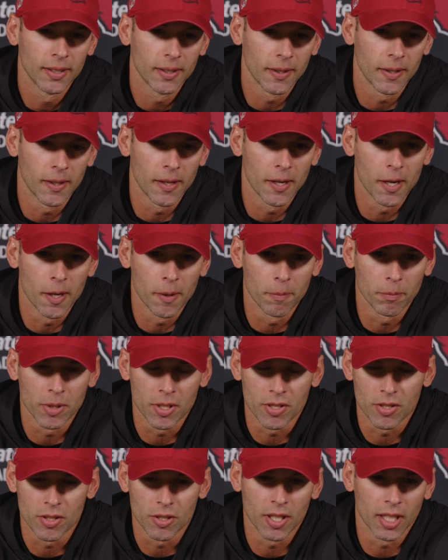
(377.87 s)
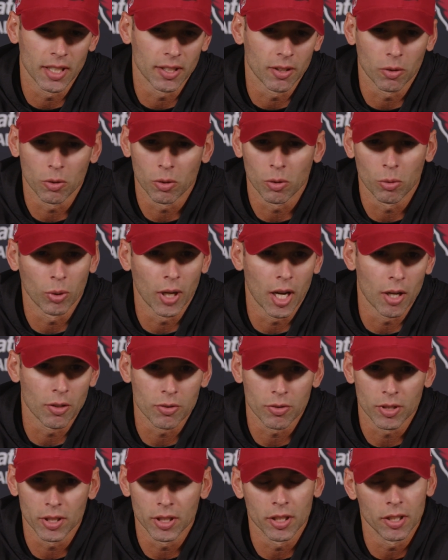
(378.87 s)
because um, you got the whole route
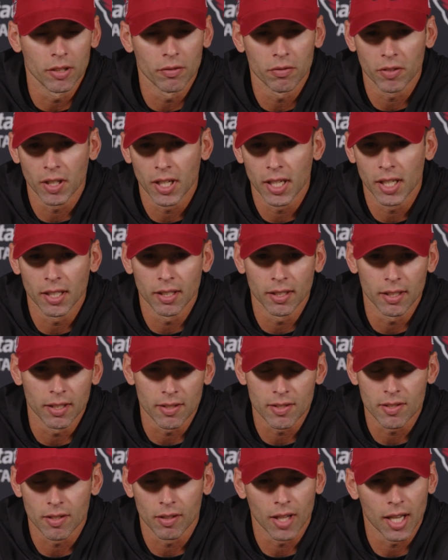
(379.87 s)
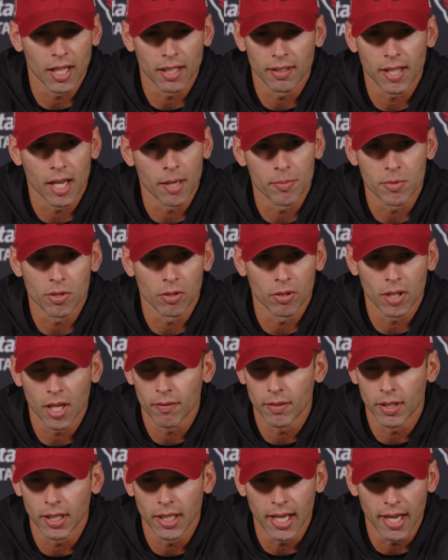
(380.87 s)
tree to defend and a lot of times you don't
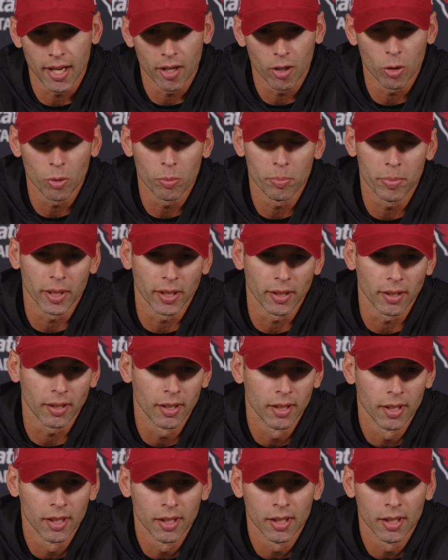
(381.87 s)
have any help and